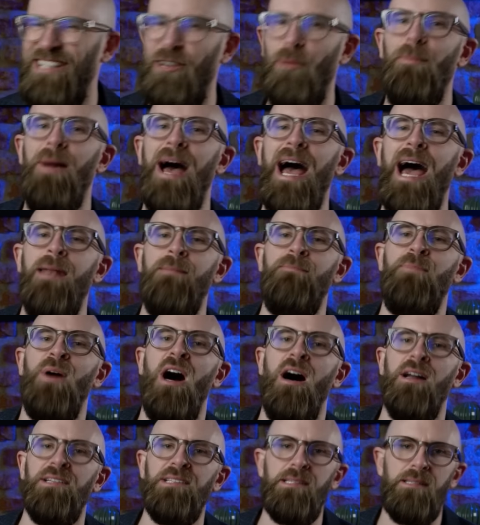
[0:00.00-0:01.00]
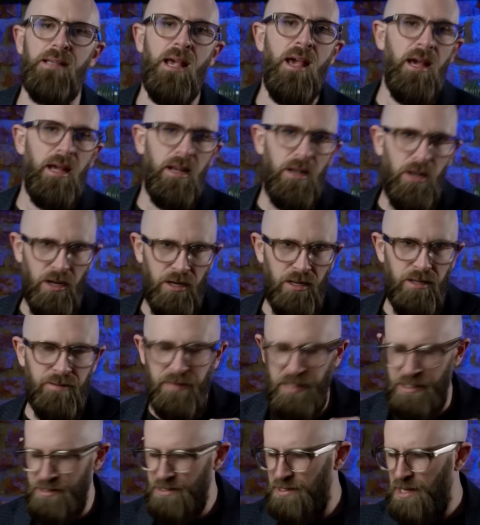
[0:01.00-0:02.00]
your man parts. Look,
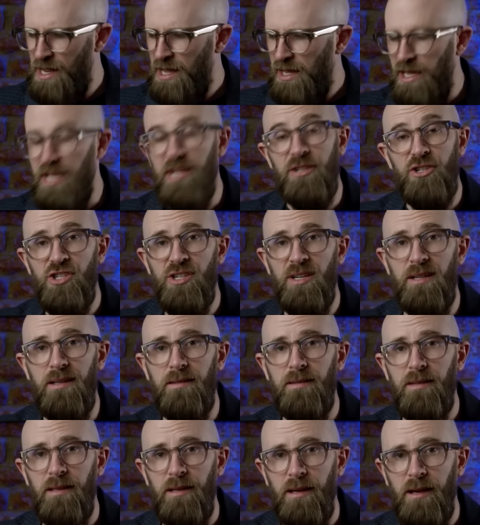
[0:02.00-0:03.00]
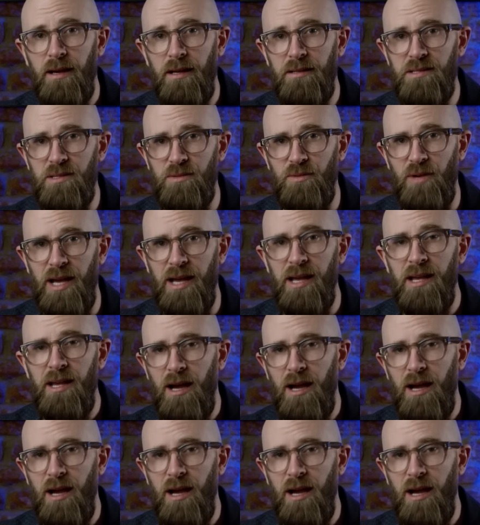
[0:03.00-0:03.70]
this is sheath underwear.